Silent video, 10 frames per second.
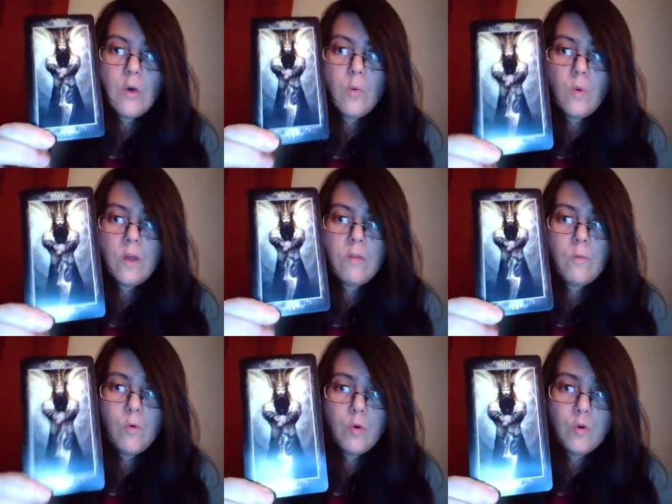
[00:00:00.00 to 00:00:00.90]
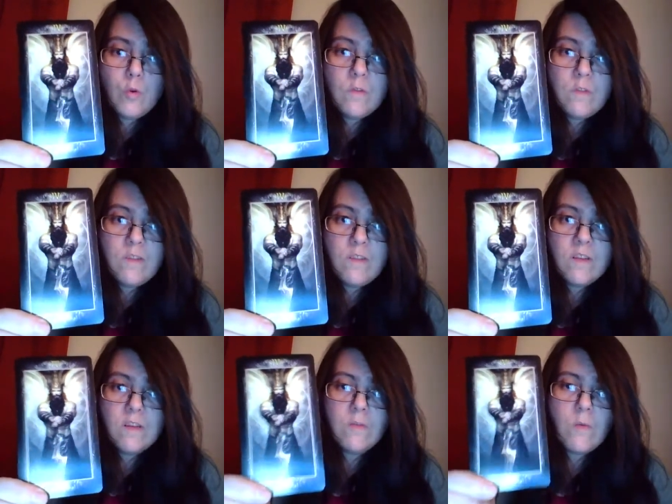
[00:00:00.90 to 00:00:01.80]
with rules
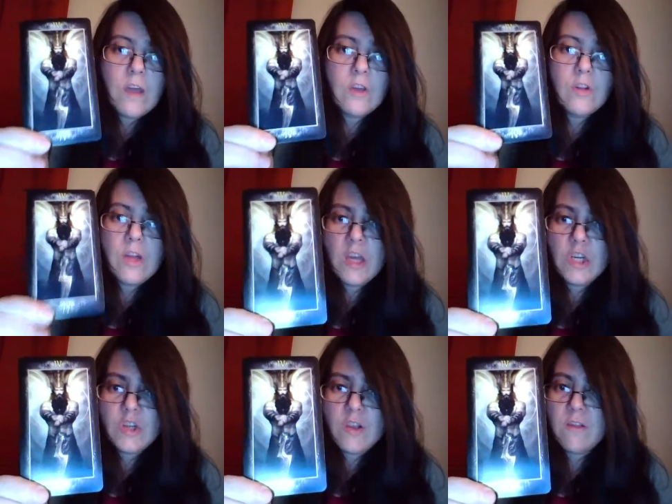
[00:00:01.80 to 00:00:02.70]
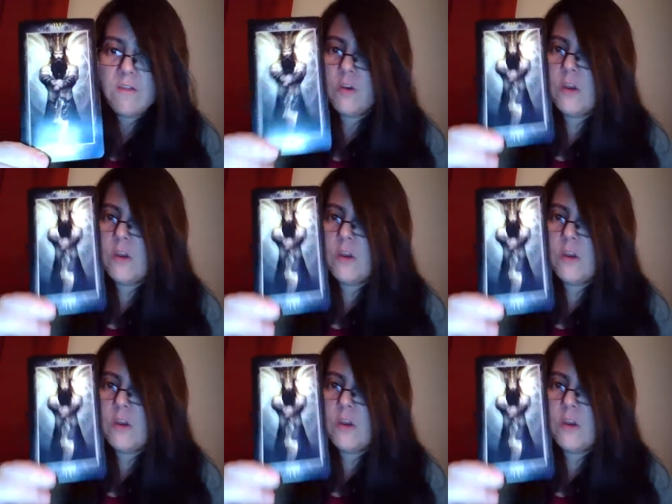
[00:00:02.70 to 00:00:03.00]
and regulations. You